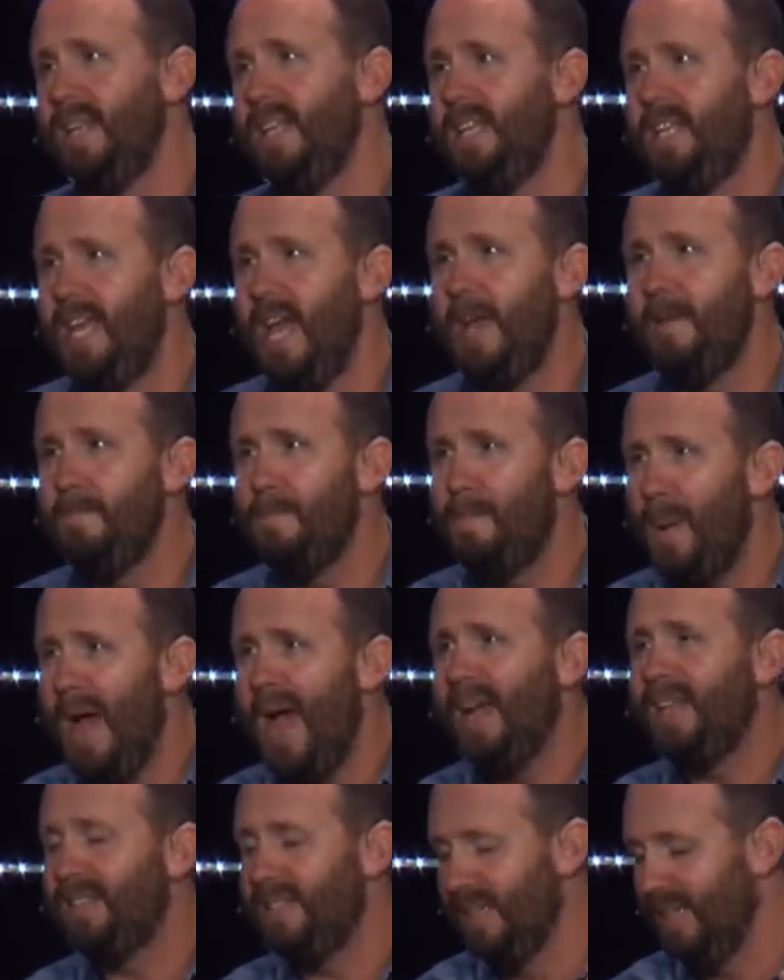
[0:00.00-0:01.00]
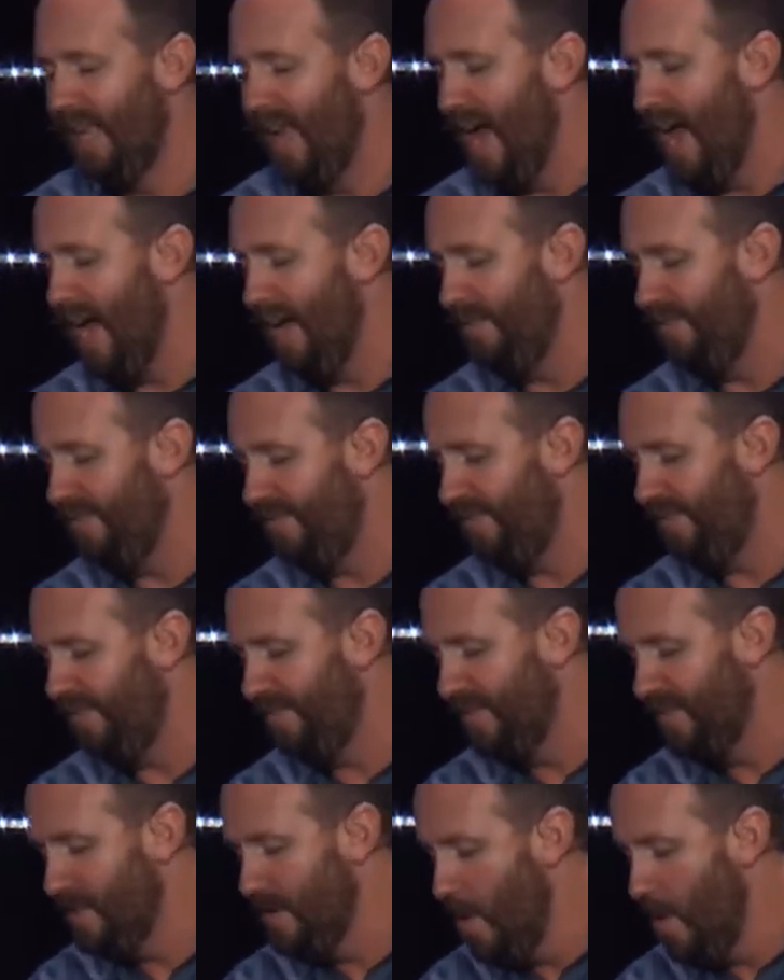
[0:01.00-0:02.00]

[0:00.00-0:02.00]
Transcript: He came back to life.